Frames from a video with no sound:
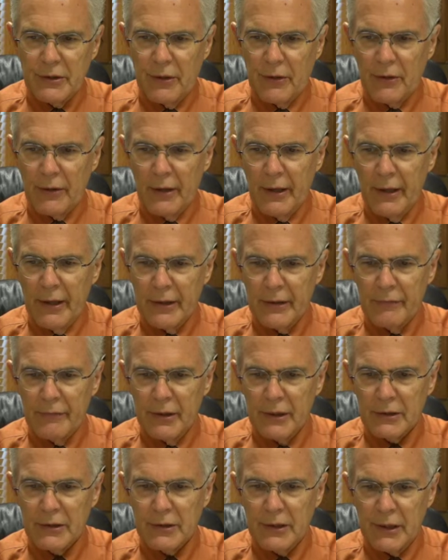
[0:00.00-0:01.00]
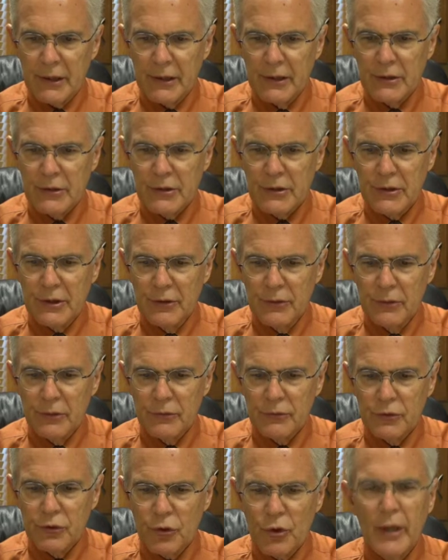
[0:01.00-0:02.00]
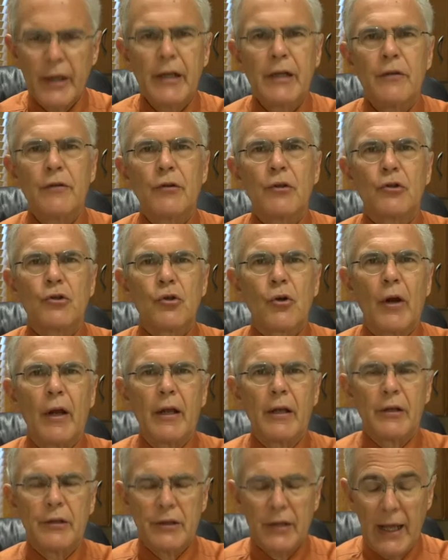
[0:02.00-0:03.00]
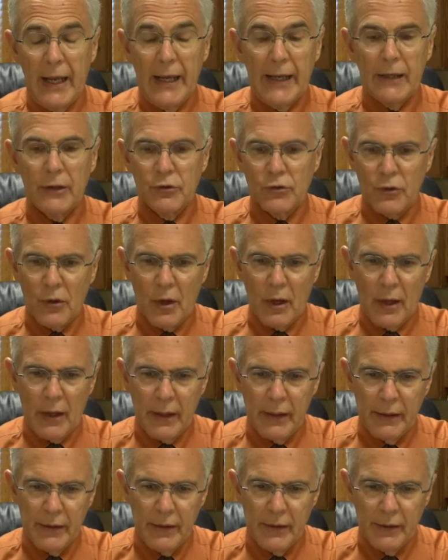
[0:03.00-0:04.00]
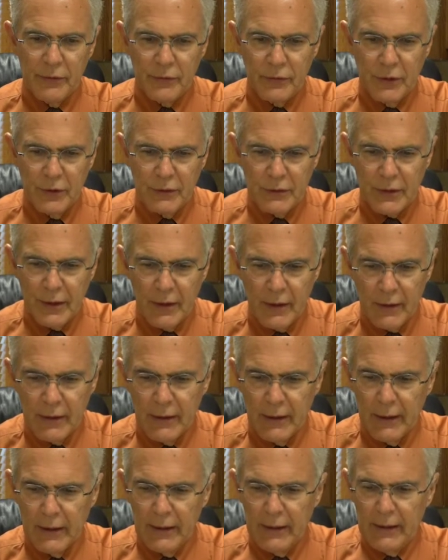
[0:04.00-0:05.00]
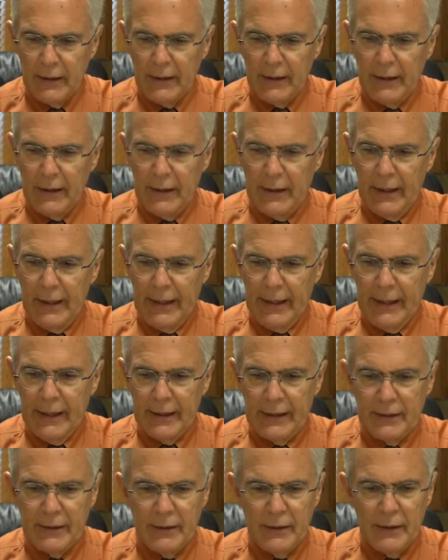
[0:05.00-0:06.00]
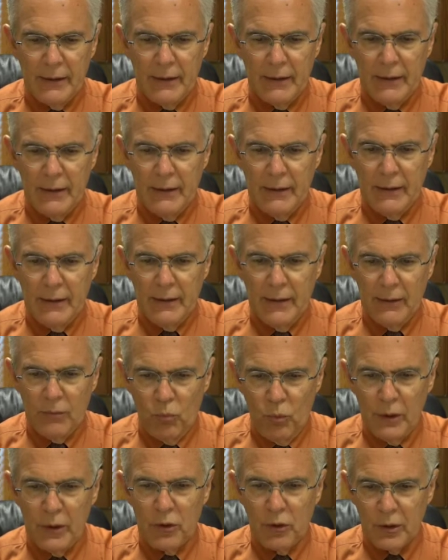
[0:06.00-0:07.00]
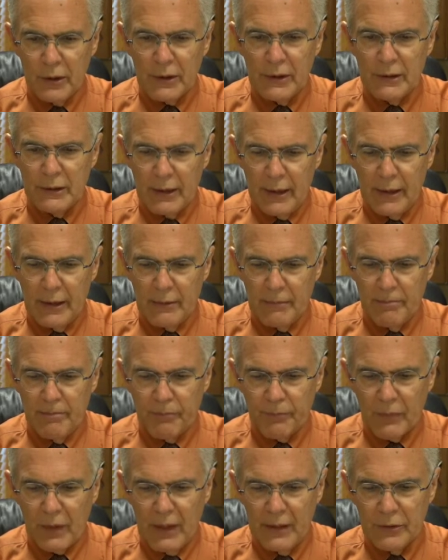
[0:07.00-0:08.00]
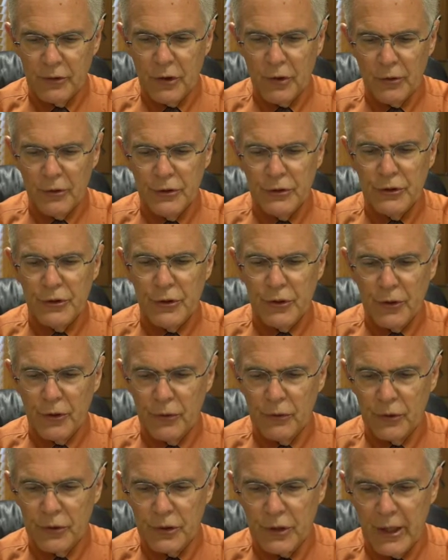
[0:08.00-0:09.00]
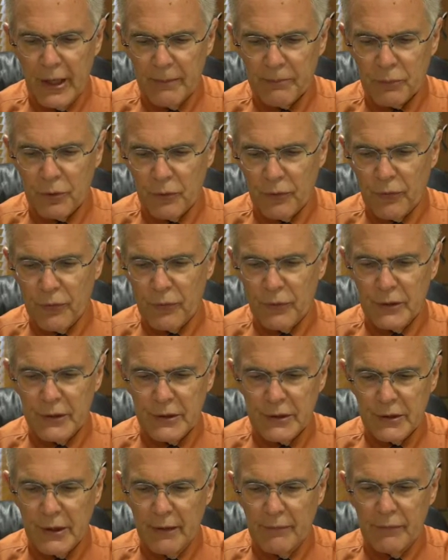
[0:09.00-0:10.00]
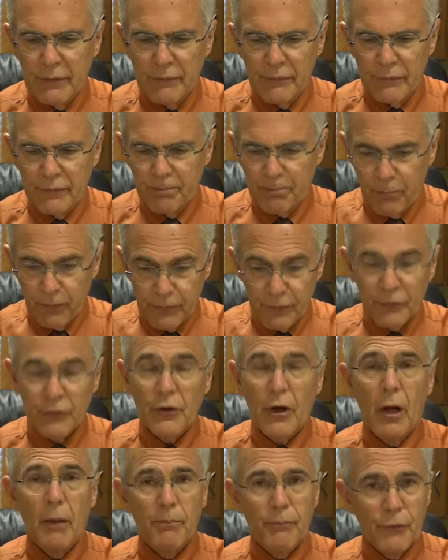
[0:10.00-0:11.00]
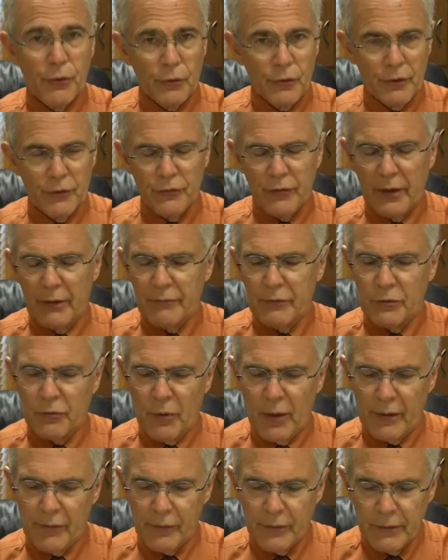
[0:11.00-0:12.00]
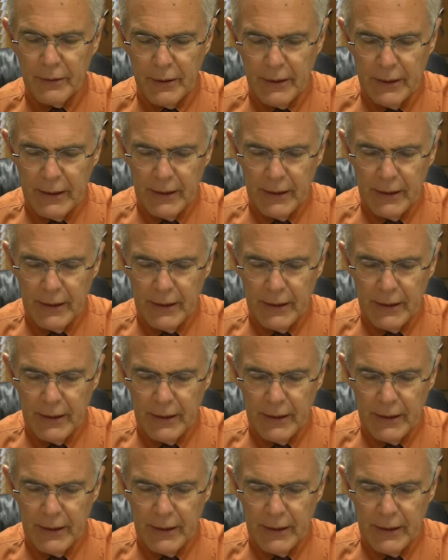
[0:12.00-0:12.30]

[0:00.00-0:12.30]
that are ahead of us, it can still drain the tra- tank dry, as they say. And, and we look at that. I encourage you to go to chapter 37, Psalm 37, rather,